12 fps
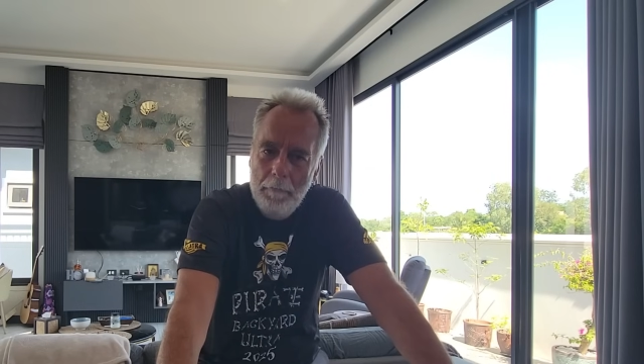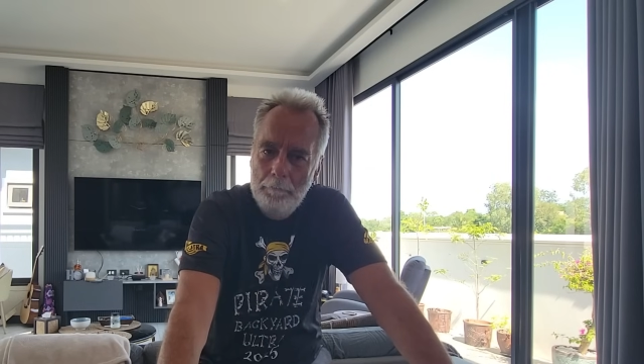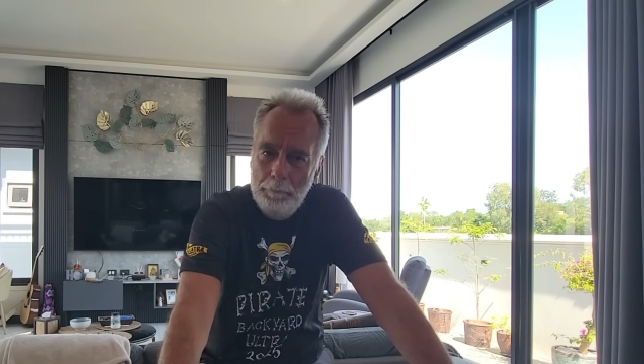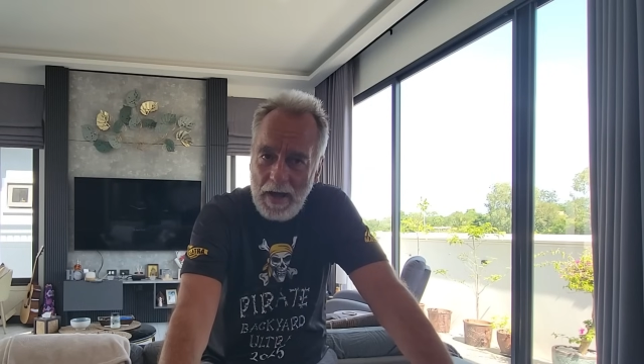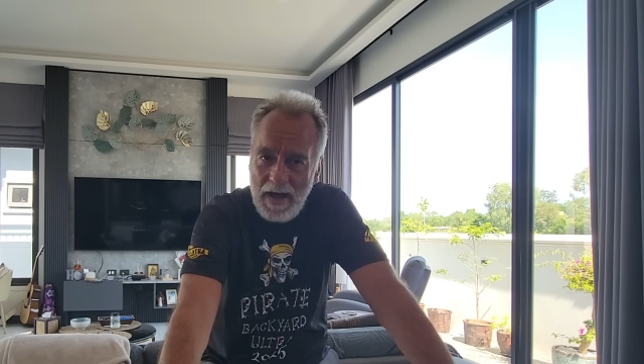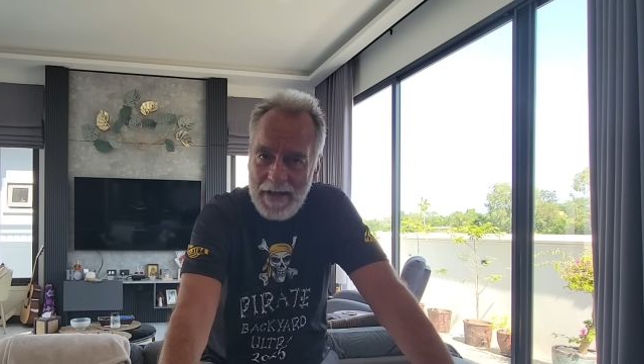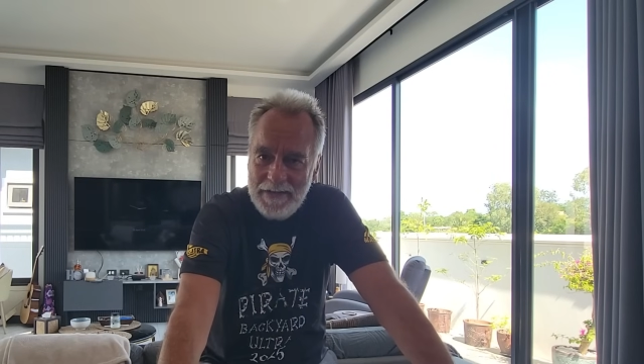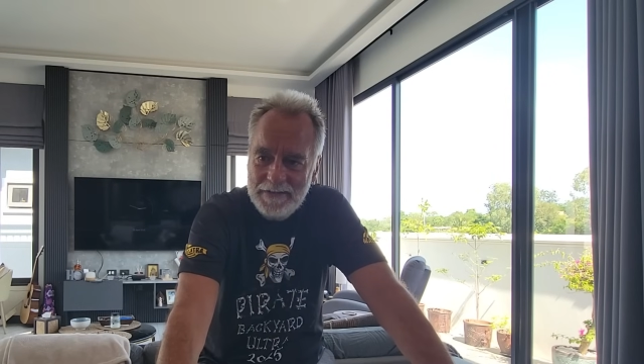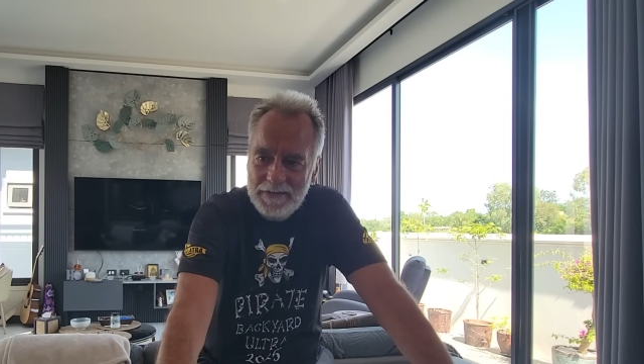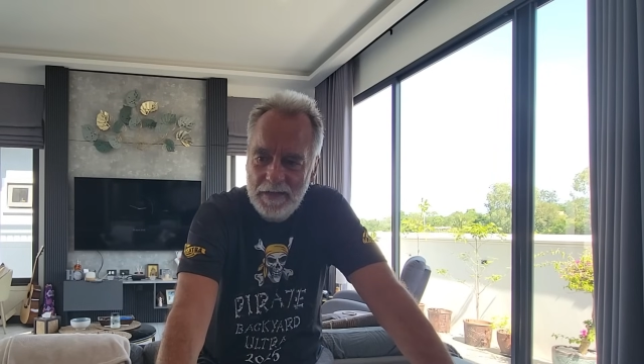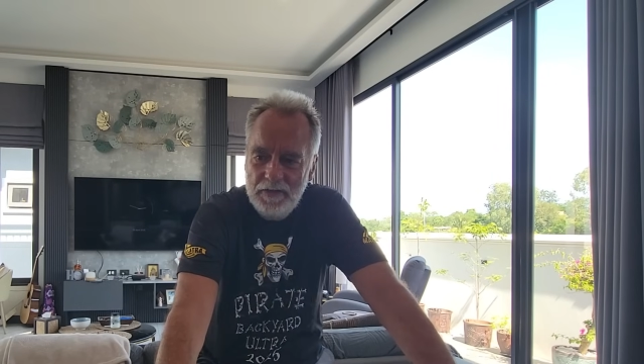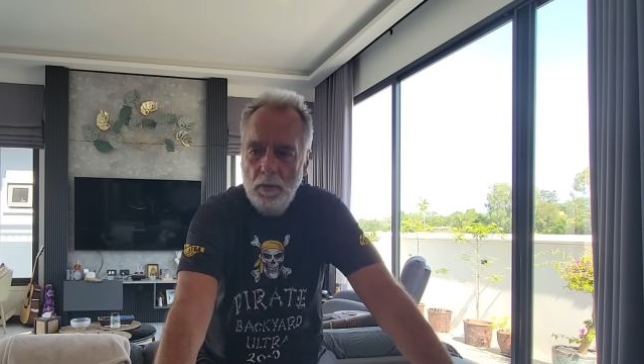
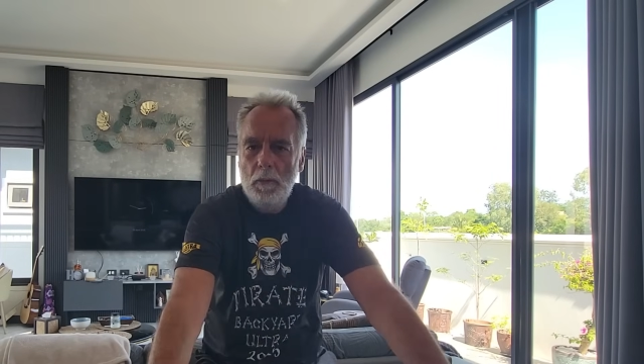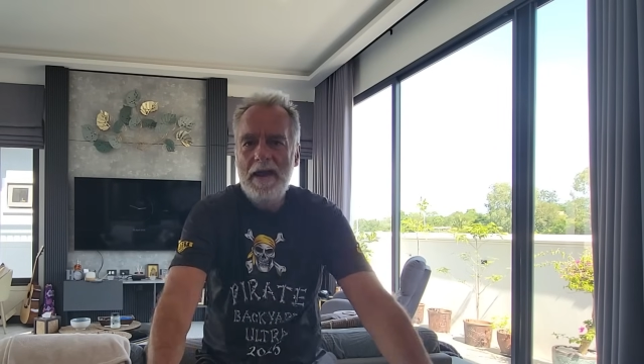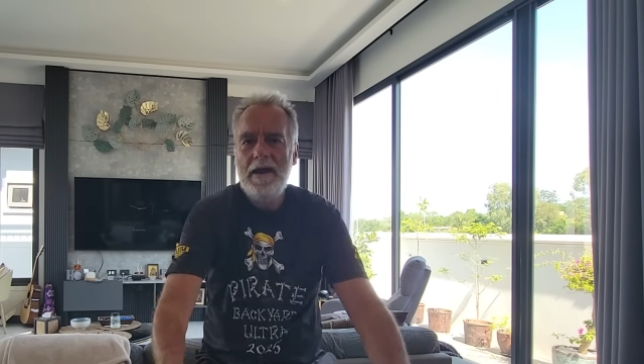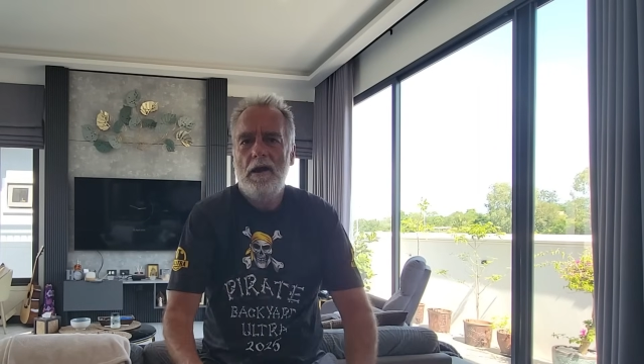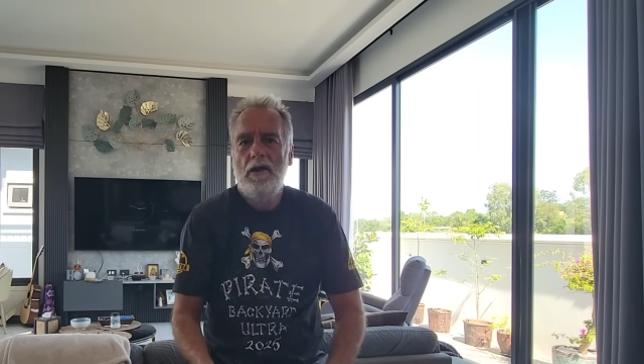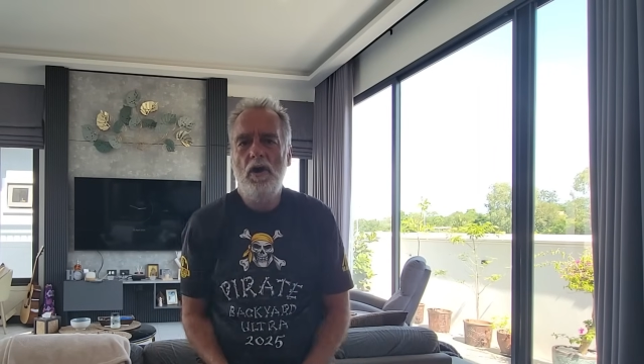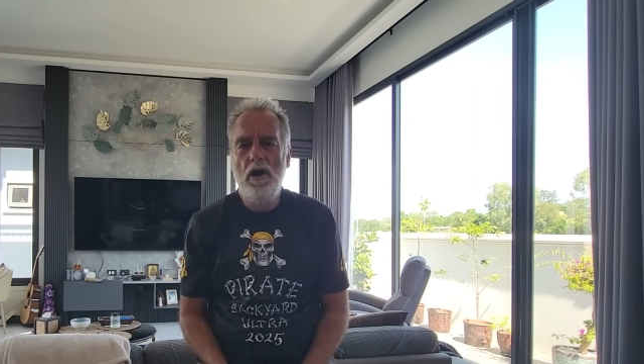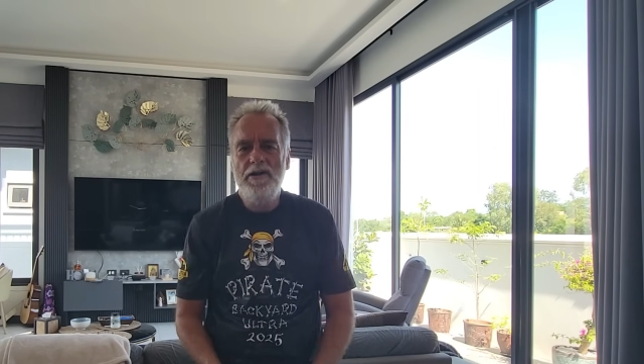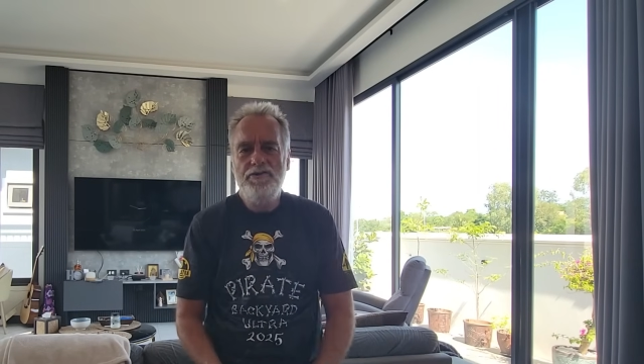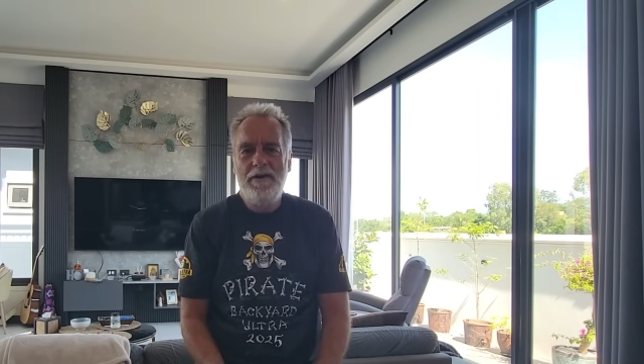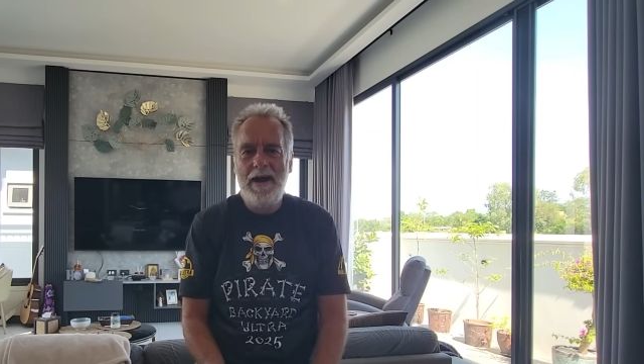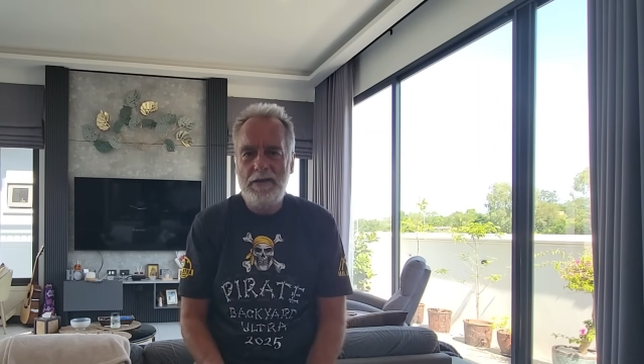But the way our
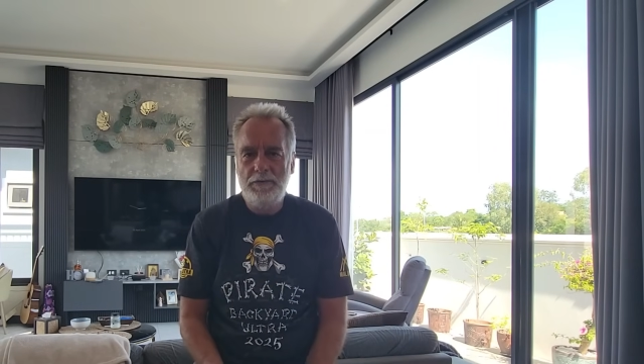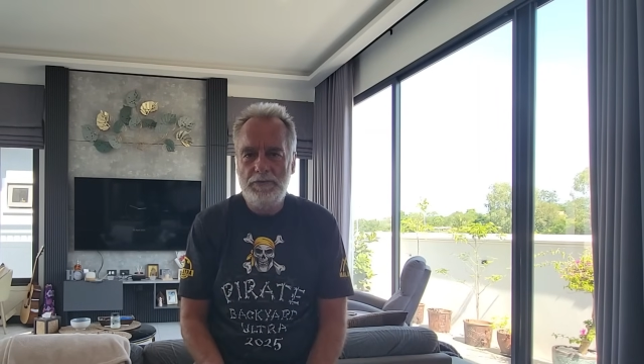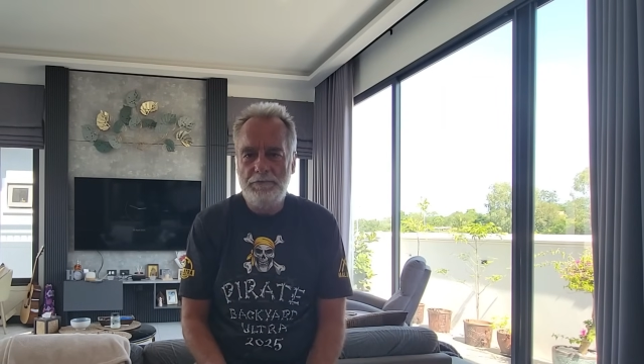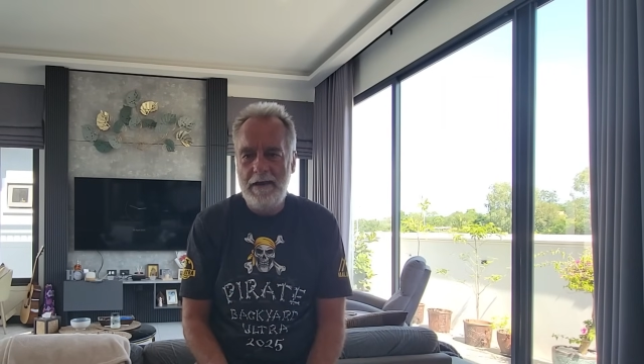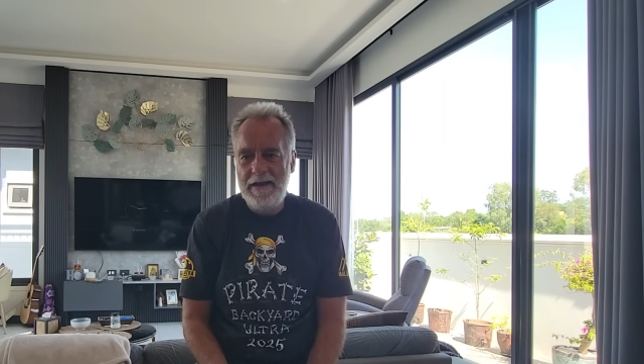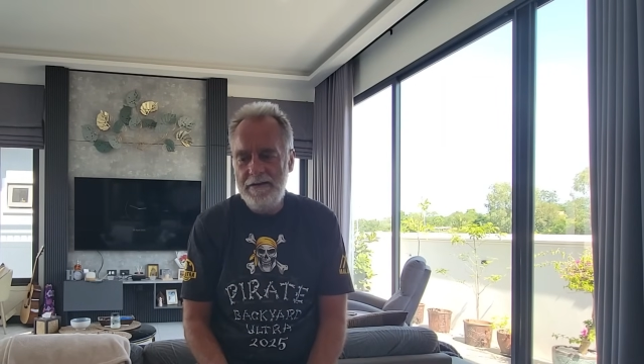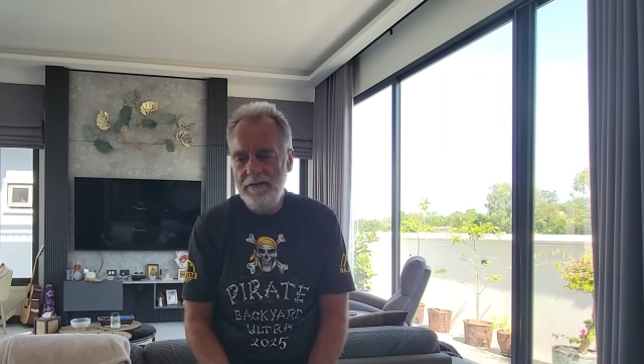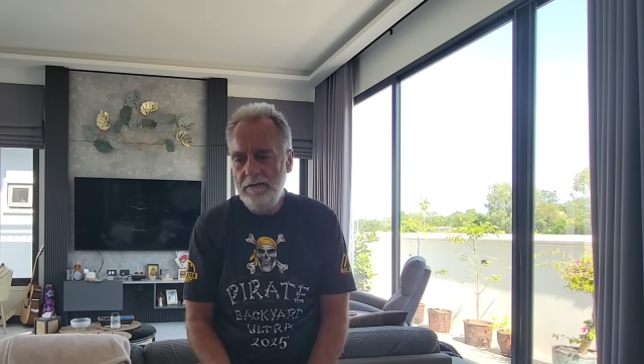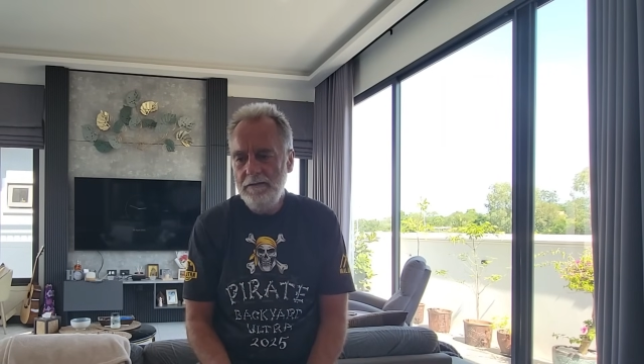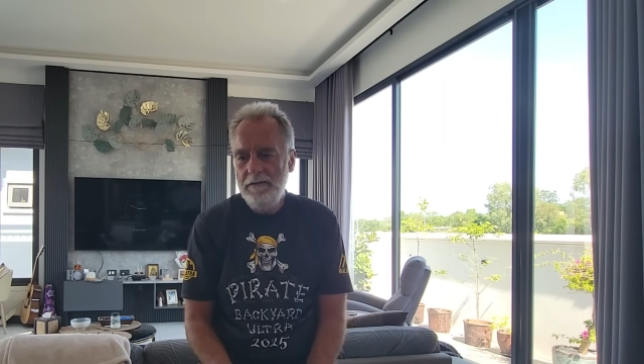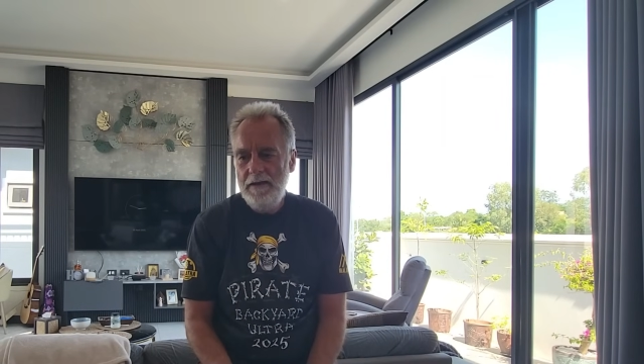contract was written